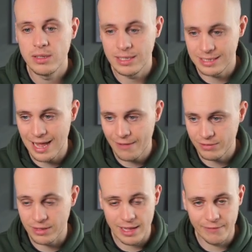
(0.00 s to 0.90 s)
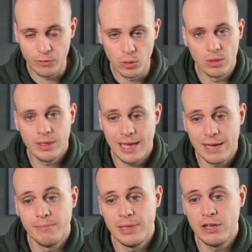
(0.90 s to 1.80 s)
is left and therefore
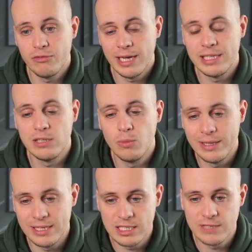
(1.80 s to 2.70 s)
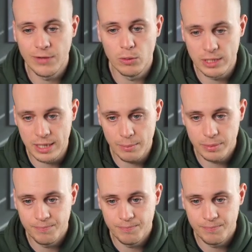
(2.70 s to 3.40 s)
can be created when this is folded up.